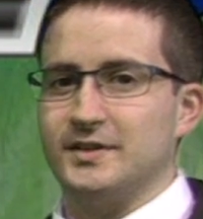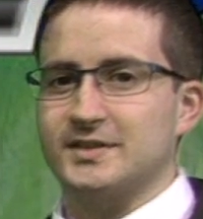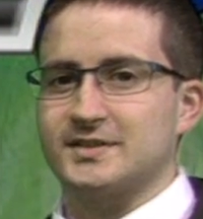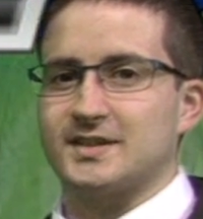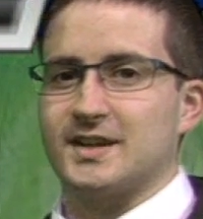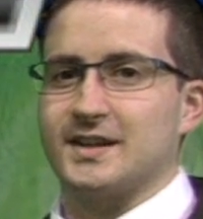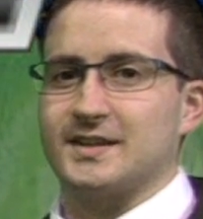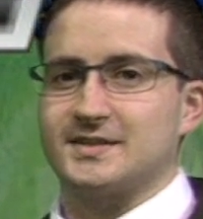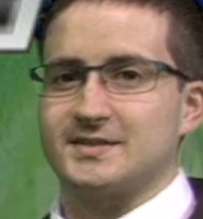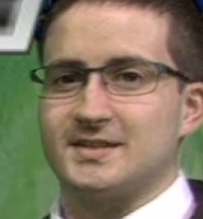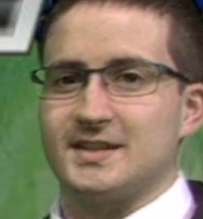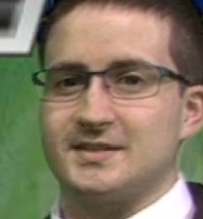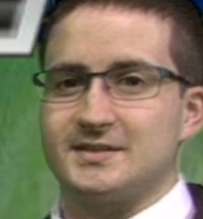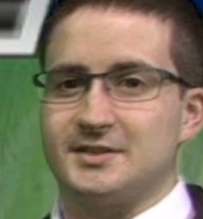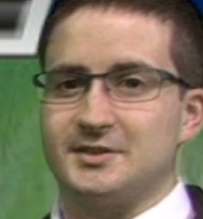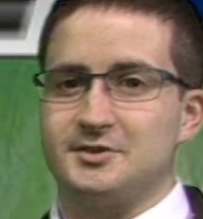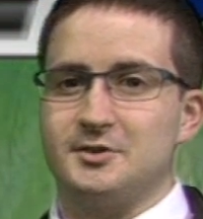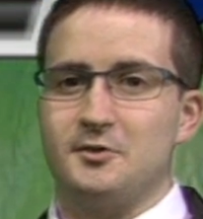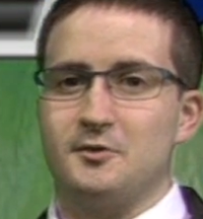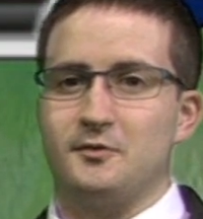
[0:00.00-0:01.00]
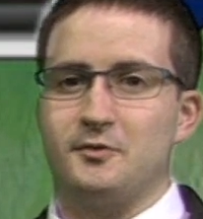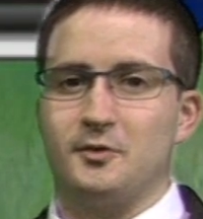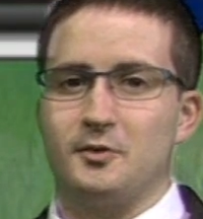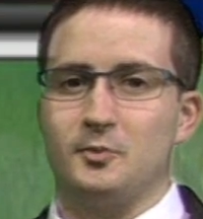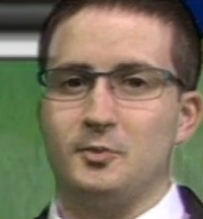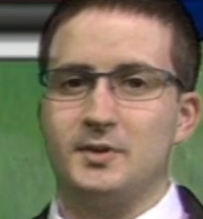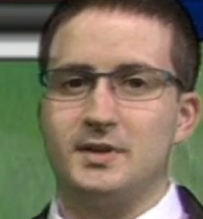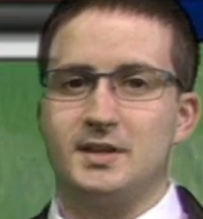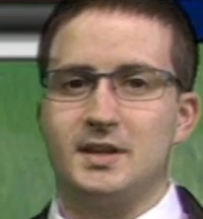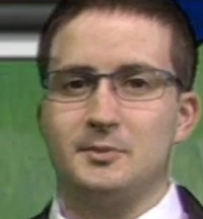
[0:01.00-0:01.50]
This kind of sets the tone for
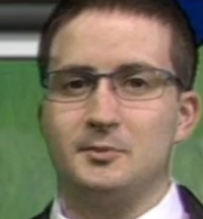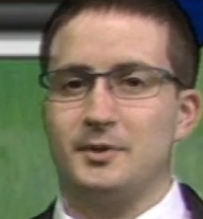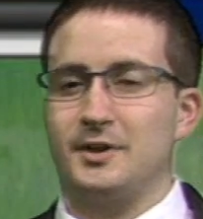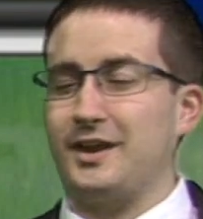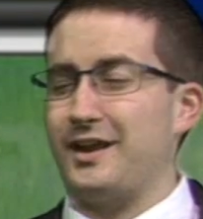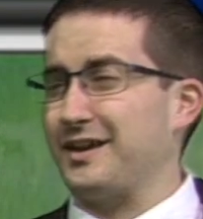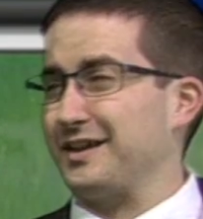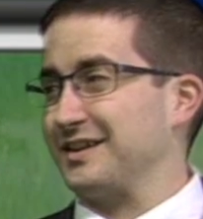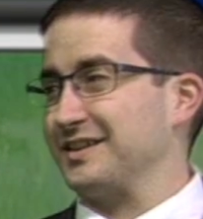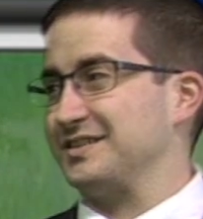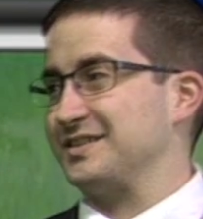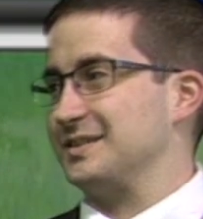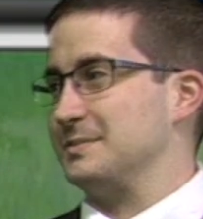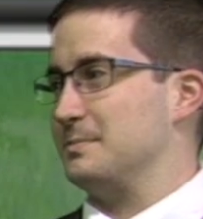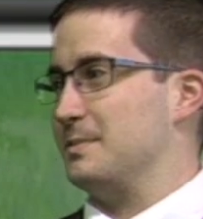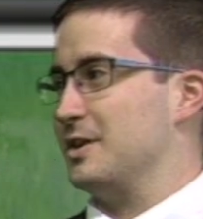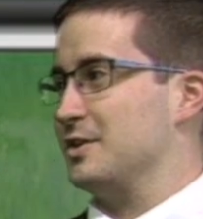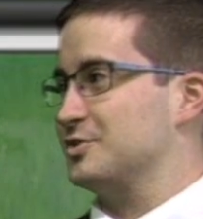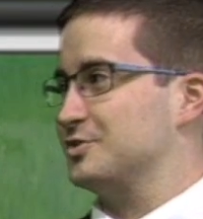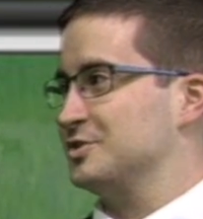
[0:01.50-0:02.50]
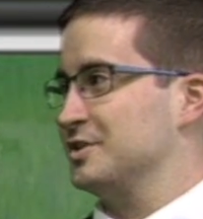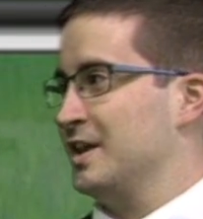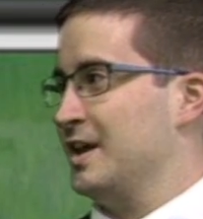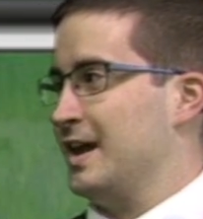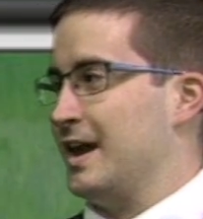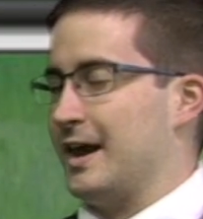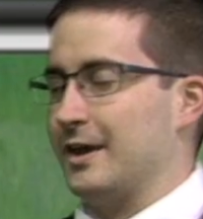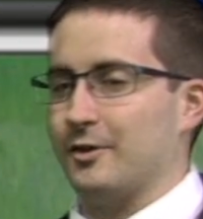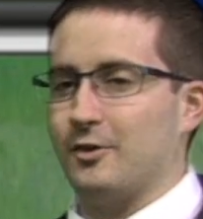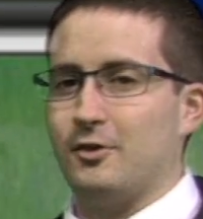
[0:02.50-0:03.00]
the weekend. We're not going to see much
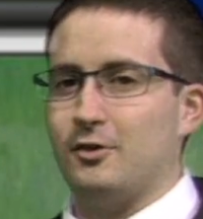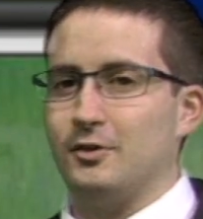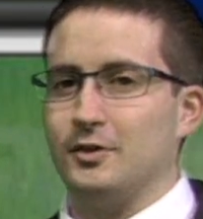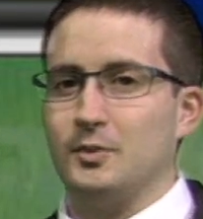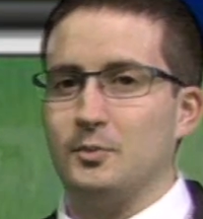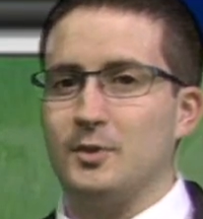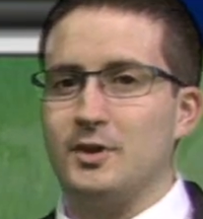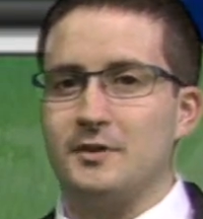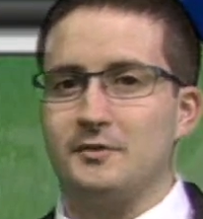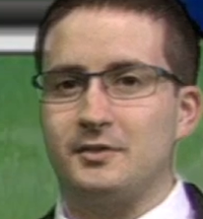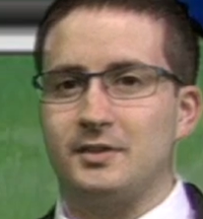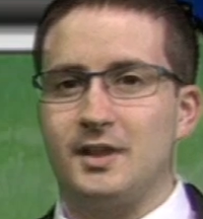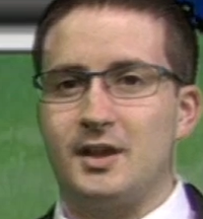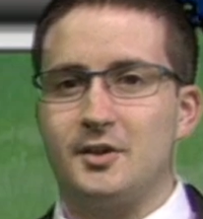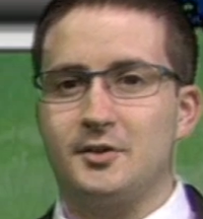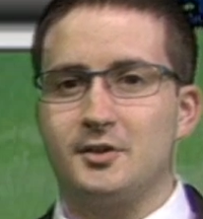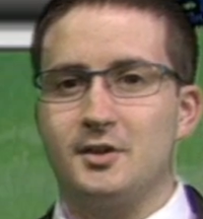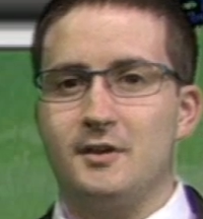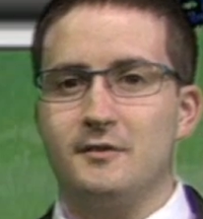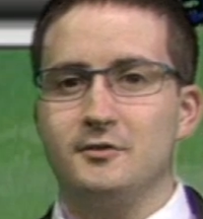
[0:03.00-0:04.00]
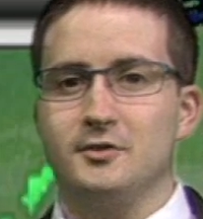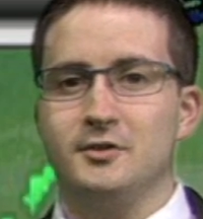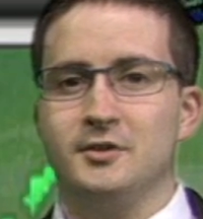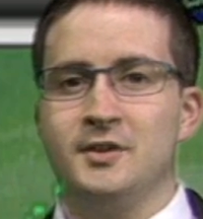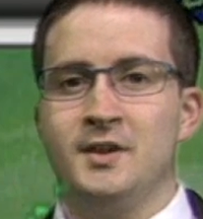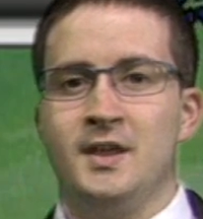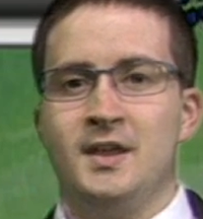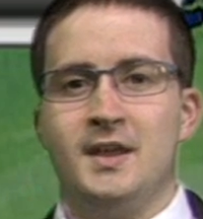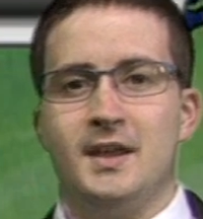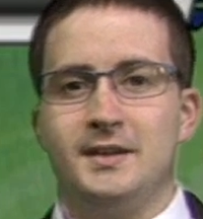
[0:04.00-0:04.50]
at all in the way of cloud
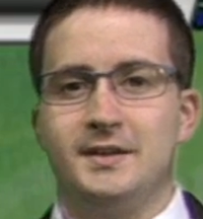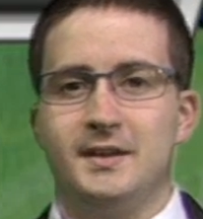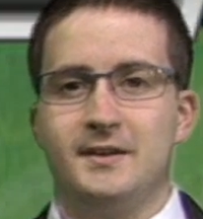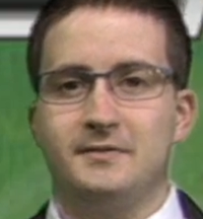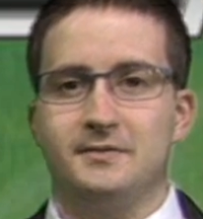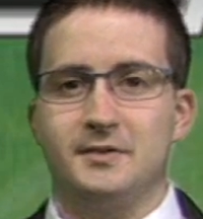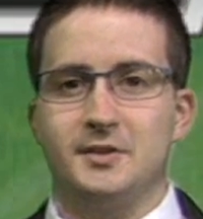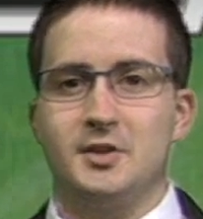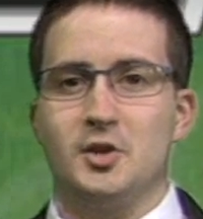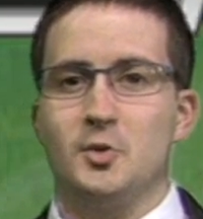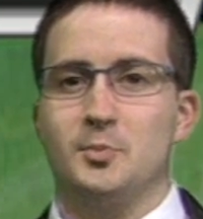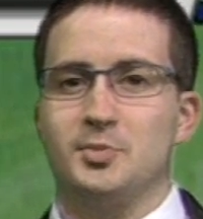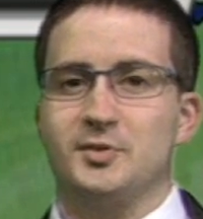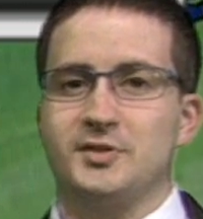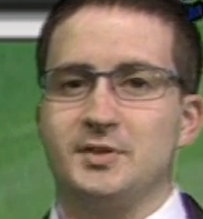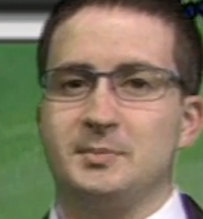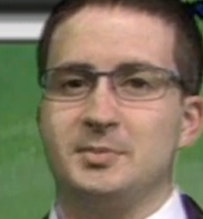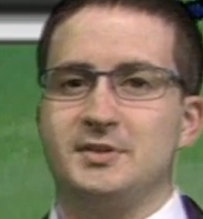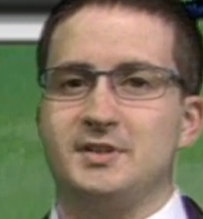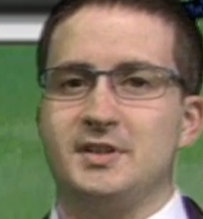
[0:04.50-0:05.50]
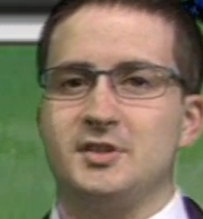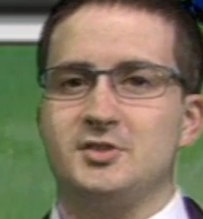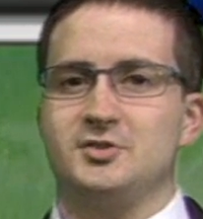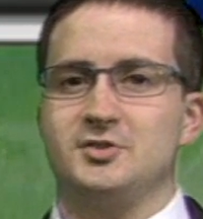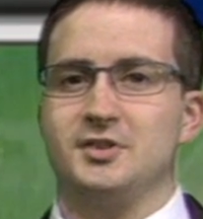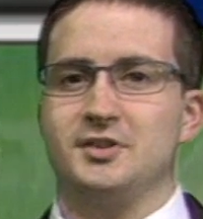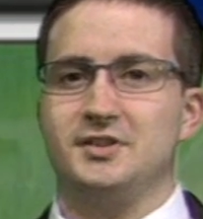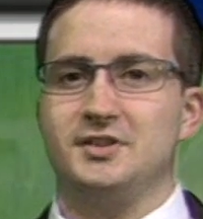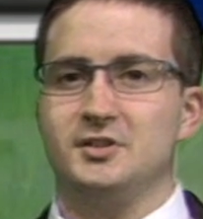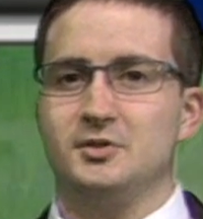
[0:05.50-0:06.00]
cover and definitely no
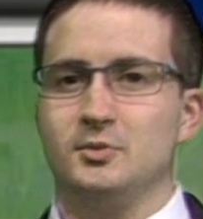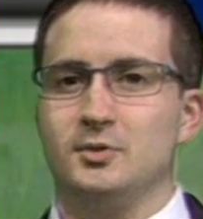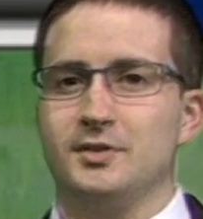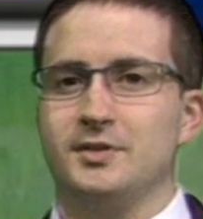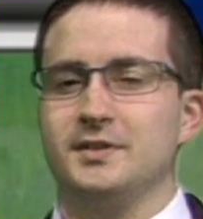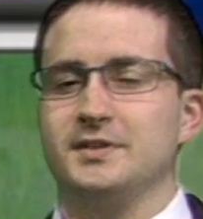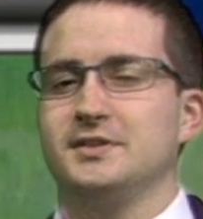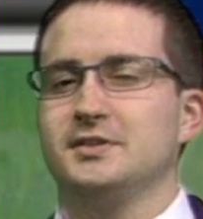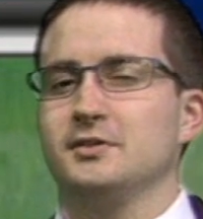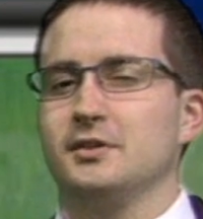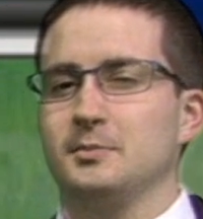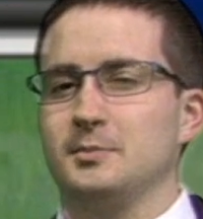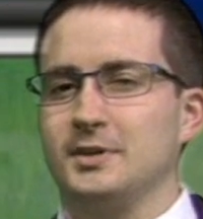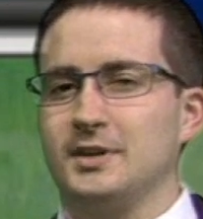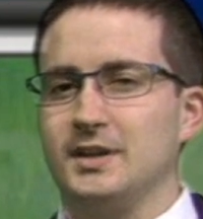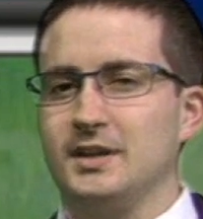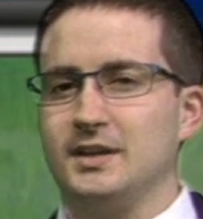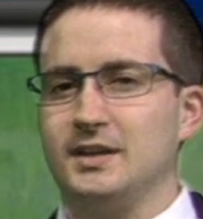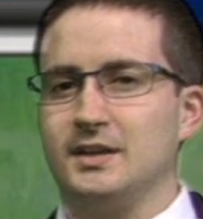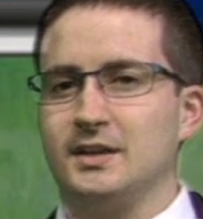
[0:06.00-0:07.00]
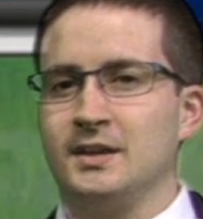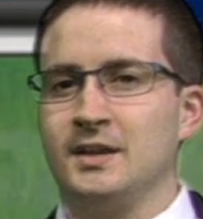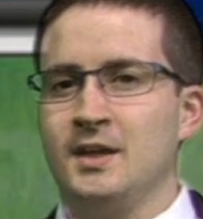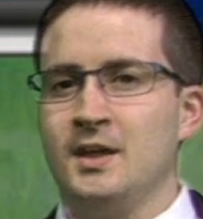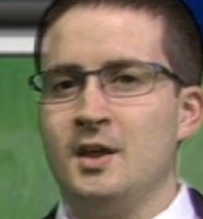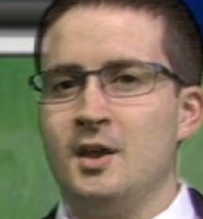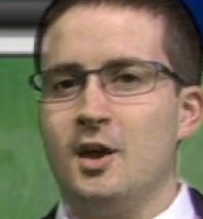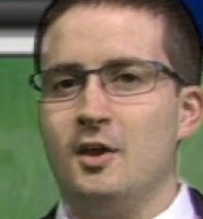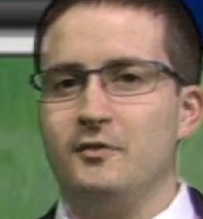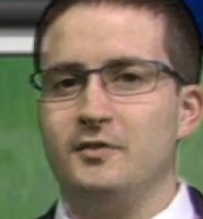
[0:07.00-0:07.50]
precipitation to deal with until the beginning
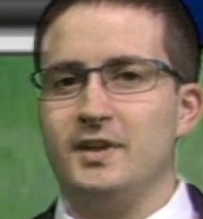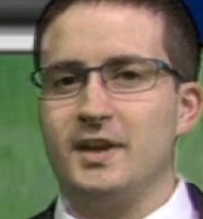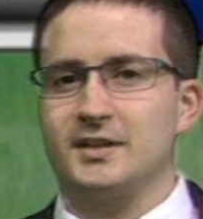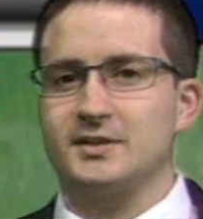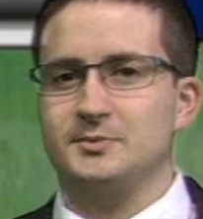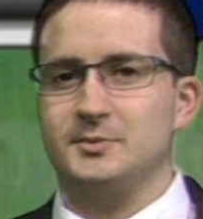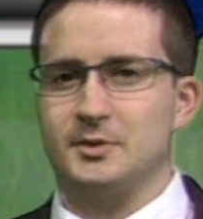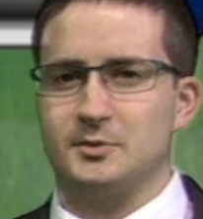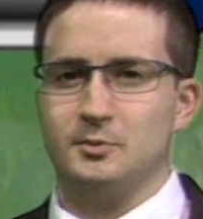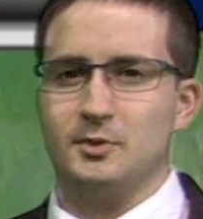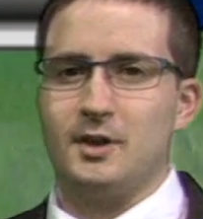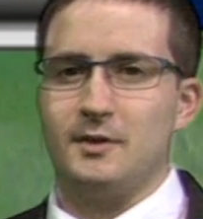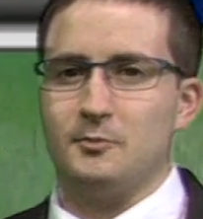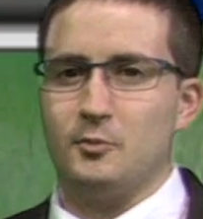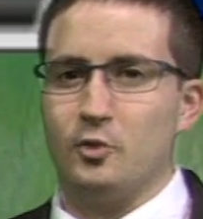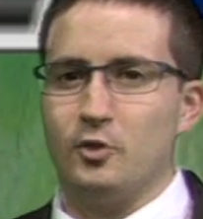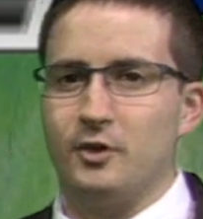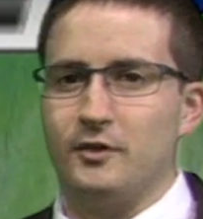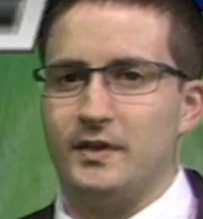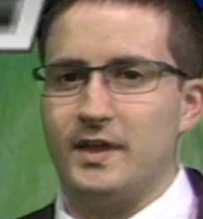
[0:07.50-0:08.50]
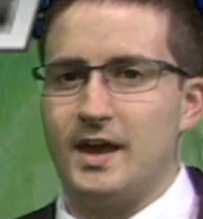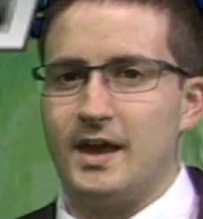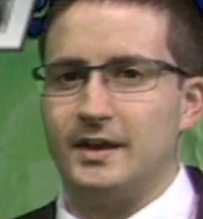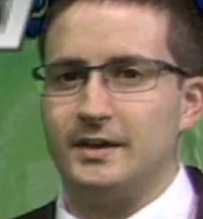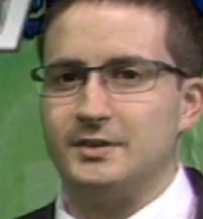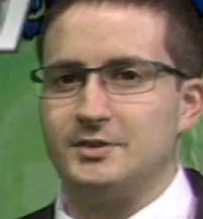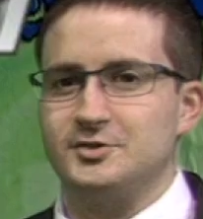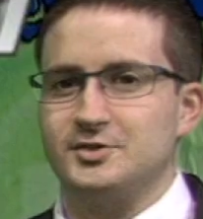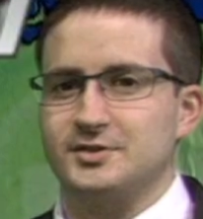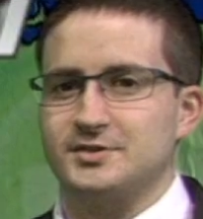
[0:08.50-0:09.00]
of next week. We'll have more on that
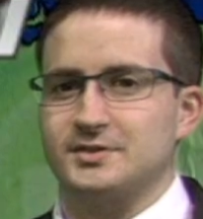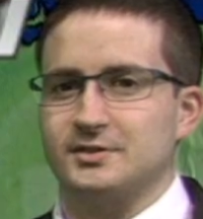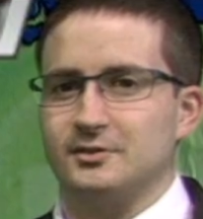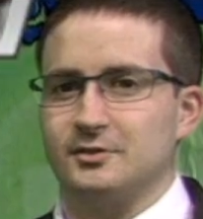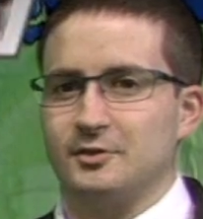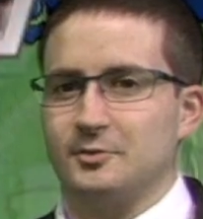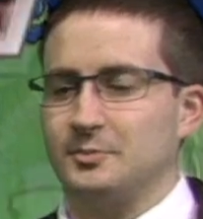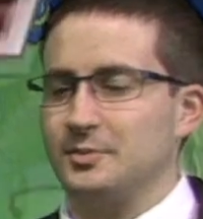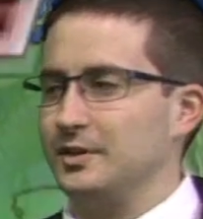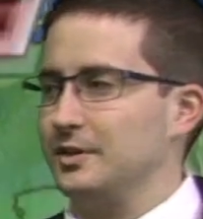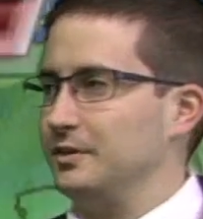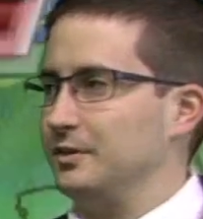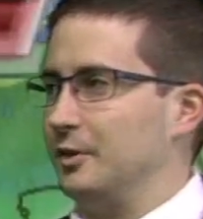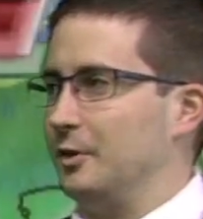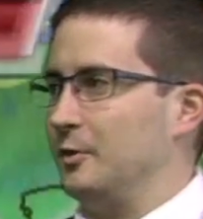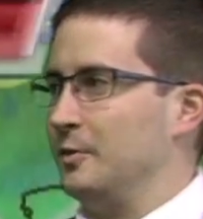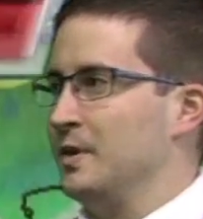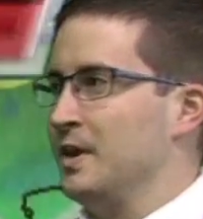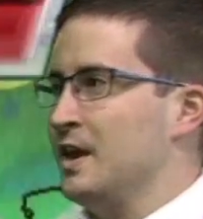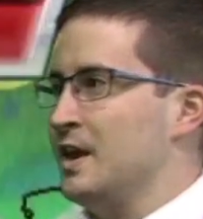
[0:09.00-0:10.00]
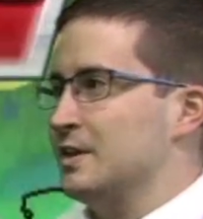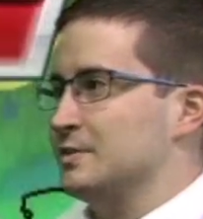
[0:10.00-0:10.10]
in just a little bit though.